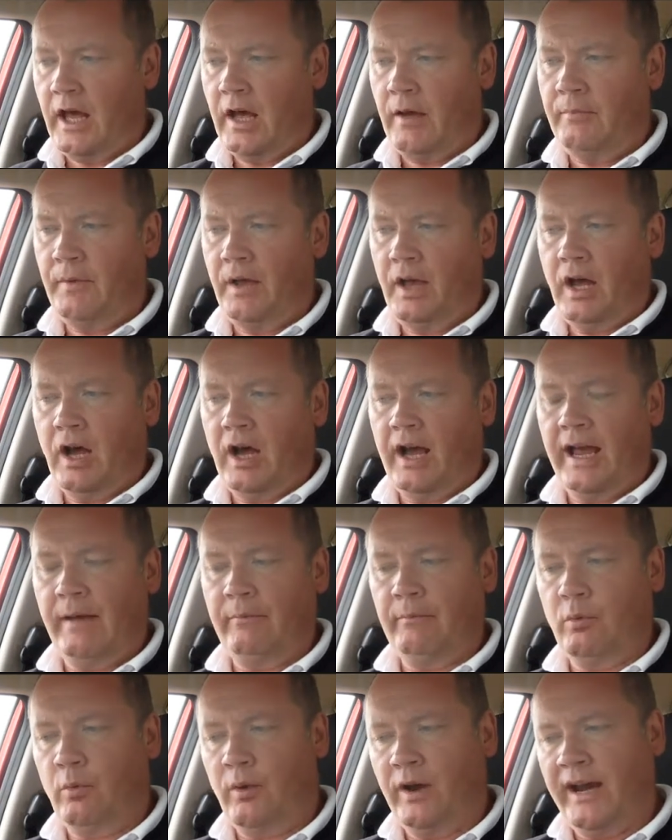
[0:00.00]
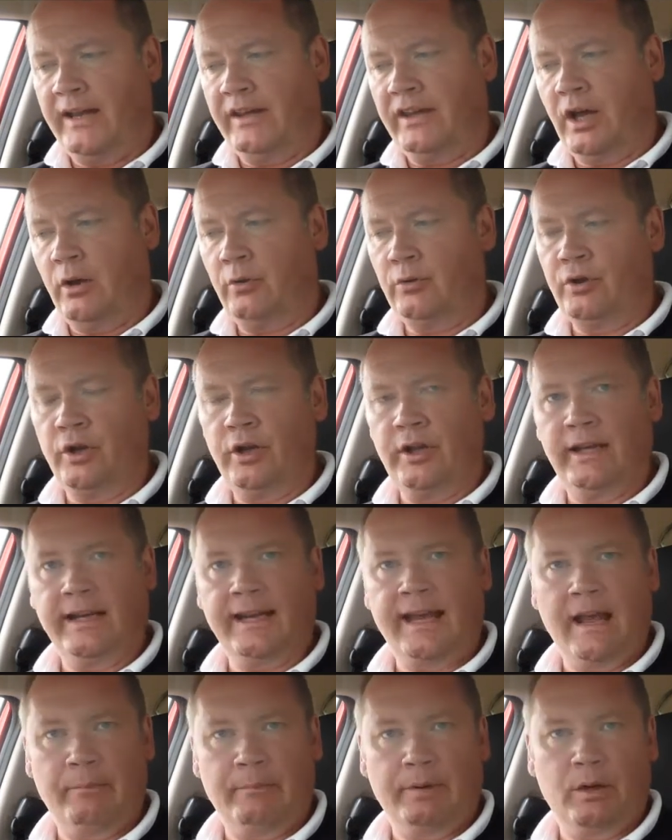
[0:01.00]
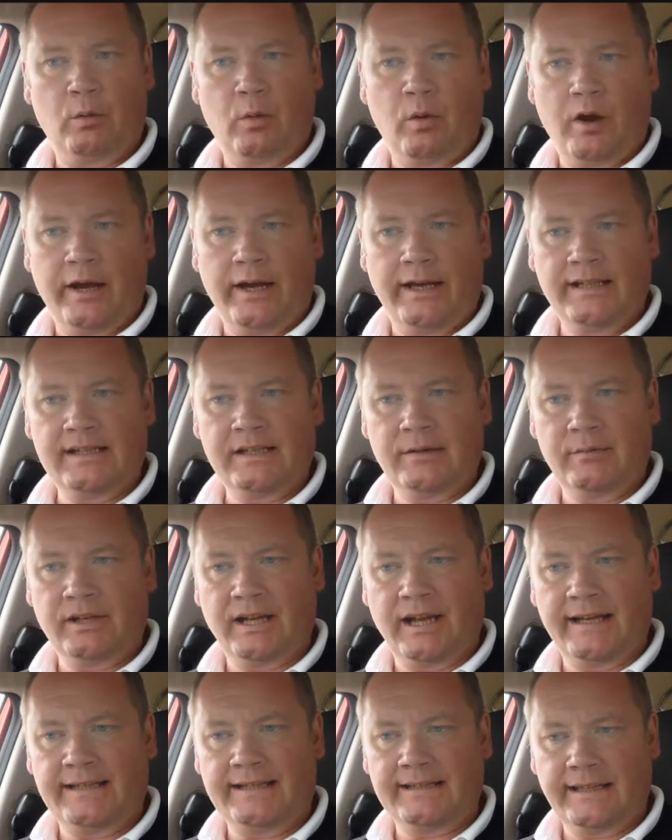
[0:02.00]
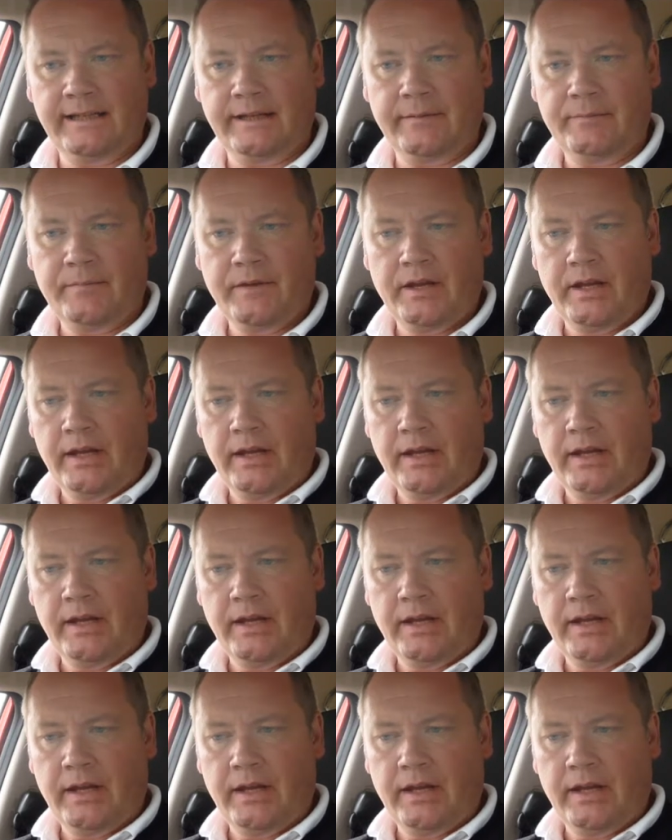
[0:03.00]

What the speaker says: I am aware though that it can be quite intimidating,